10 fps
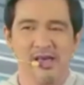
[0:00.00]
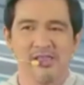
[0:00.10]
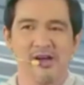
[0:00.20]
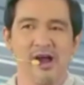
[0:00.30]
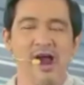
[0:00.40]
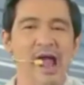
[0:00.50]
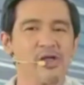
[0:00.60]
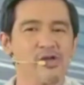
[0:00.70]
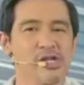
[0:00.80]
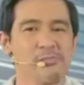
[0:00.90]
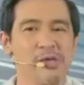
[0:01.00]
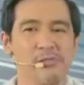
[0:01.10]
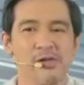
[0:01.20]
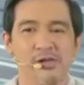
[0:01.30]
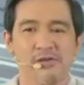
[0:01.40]
There are actually
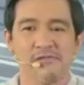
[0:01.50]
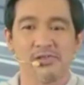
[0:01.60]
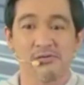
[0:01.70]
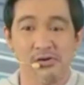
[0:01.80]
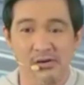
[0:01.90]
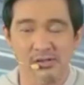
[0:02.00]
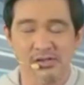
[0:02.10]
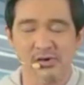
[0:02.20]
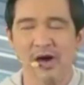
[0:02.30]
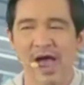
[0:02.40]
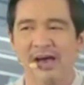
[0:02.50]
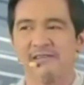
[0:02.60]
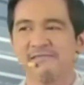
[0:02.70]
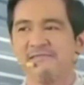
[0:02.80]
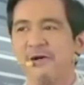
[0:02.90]
people all over the world who
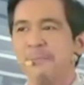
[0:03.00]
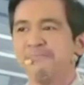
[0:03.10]
have